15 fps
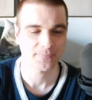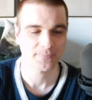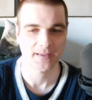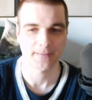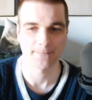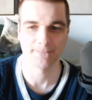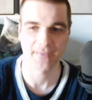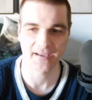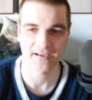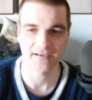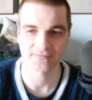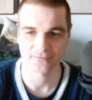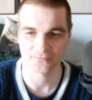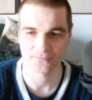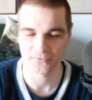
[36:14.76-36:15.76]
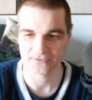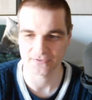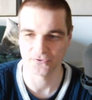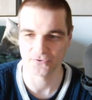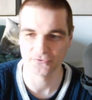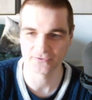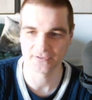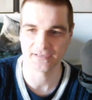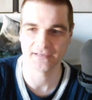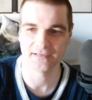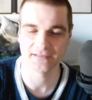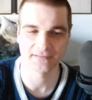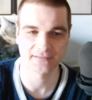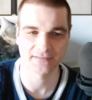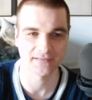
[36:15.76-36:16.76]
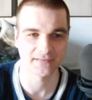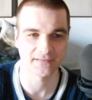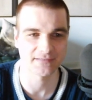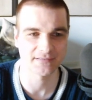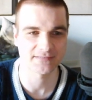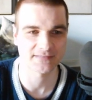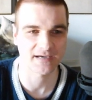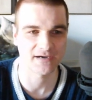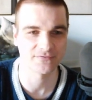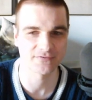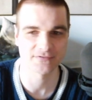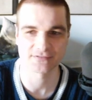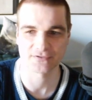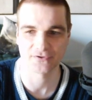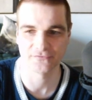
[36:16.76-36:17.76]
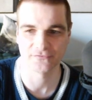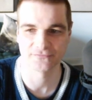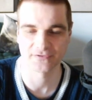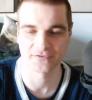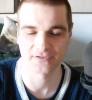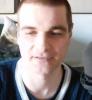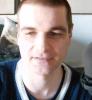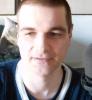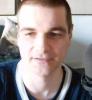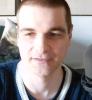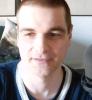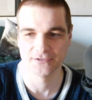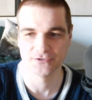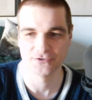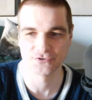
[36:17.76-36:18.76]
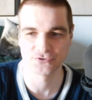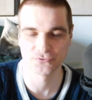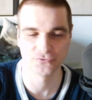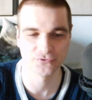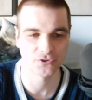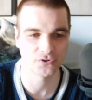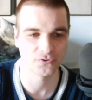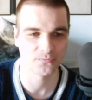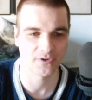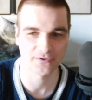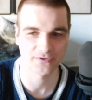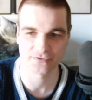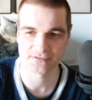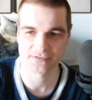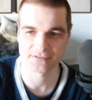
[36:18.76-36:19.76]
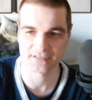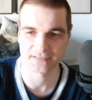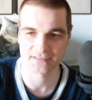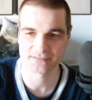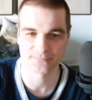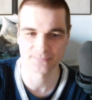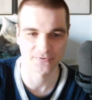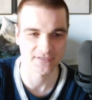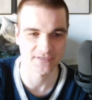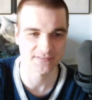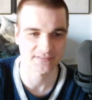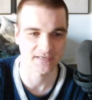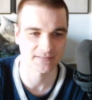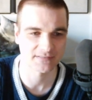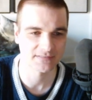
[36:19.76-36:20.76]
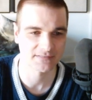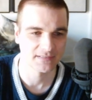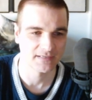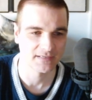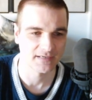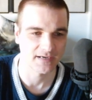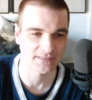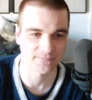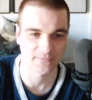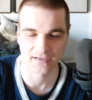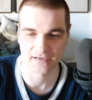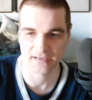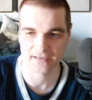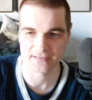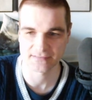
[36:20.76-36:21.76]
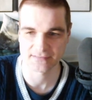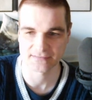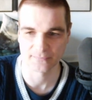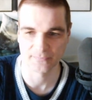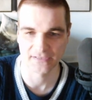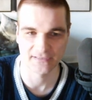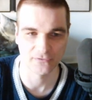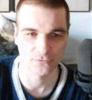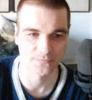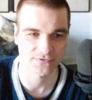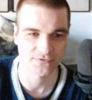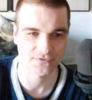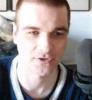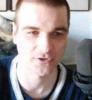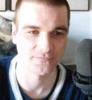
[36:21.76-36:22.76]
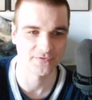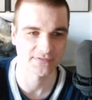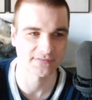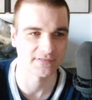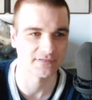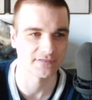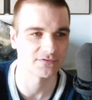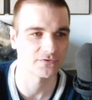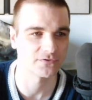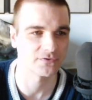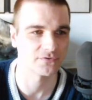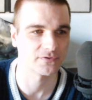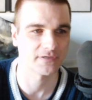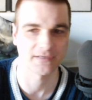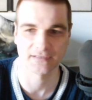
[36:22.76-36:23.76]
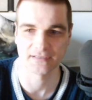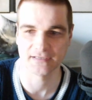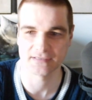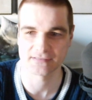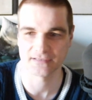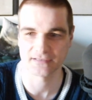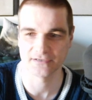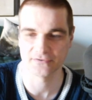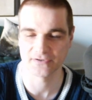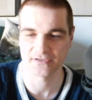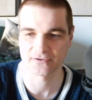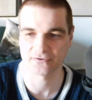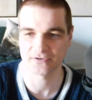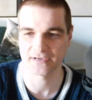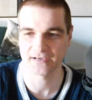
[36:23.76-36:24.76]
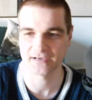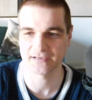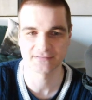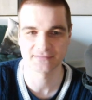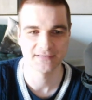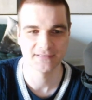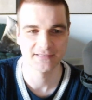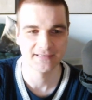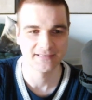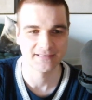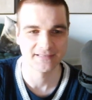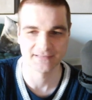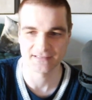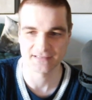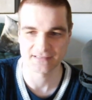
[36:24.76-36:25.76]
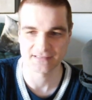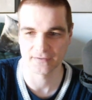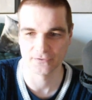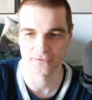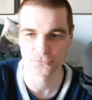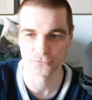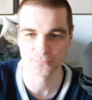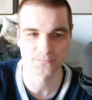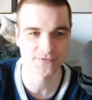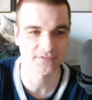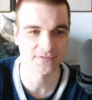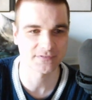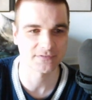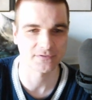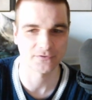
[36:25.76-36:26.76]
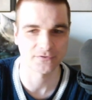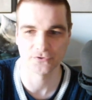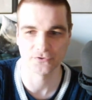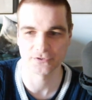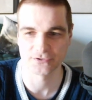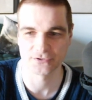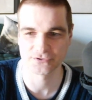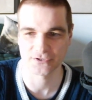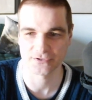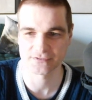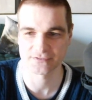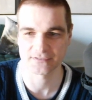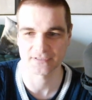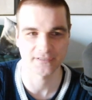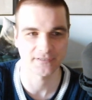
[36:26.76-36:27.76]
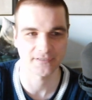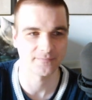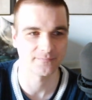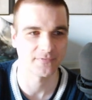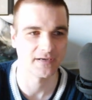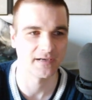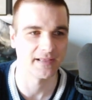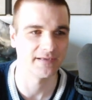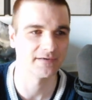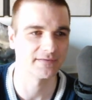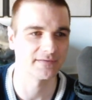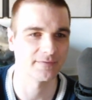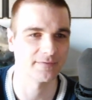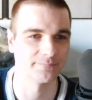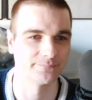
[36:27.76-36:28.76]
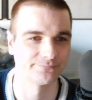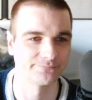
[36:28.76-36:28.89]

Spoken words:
made with only the sounds of the Juno 106 presets, as well as the MIDI loops, obviously. So you can easily recreate these loops or just layer them.